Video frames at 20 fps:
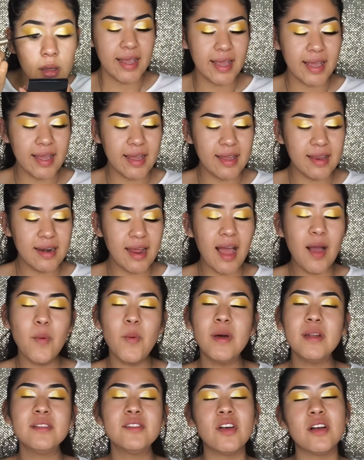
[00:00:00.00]
And
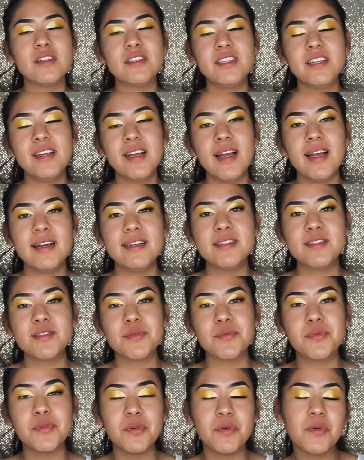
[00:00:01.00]
I want to talk to you
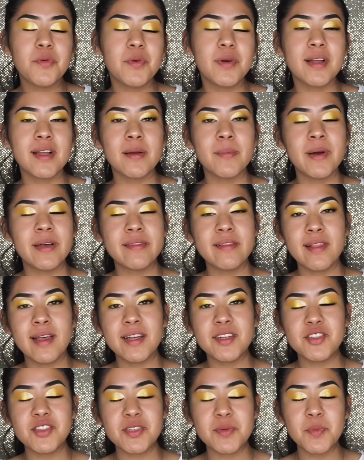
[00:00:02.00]
guys real quick about the
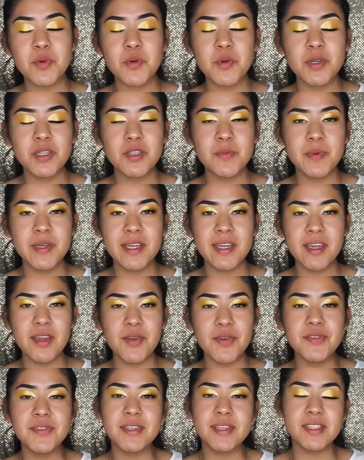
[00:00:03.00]
lashes I'm going to be
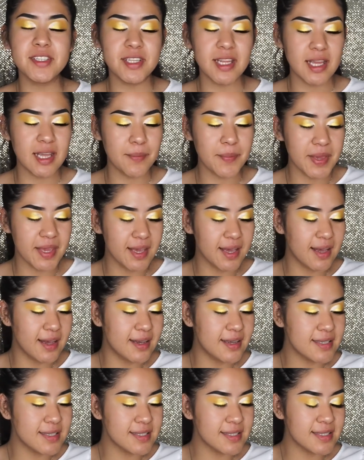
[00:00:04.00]
using today,
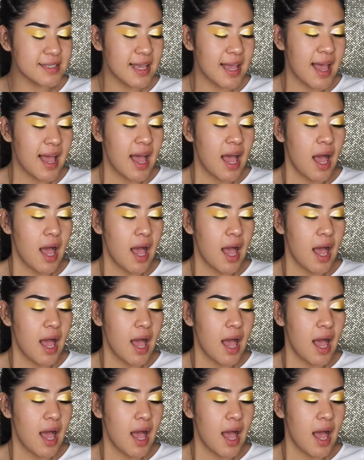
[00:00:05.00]
because